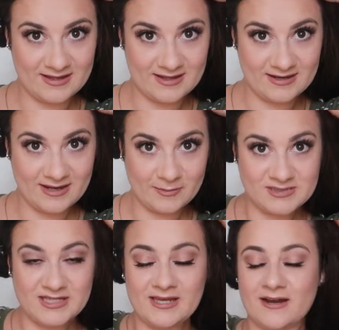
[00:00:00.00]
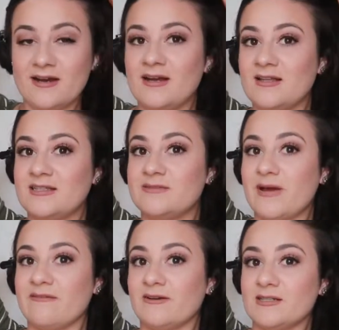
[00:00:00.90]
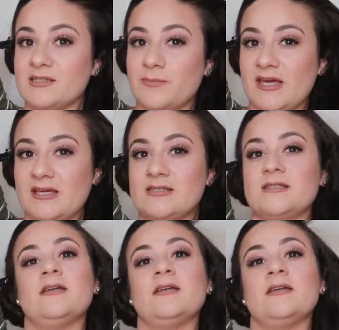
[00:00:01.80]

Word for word: and up to here. This is my first piece.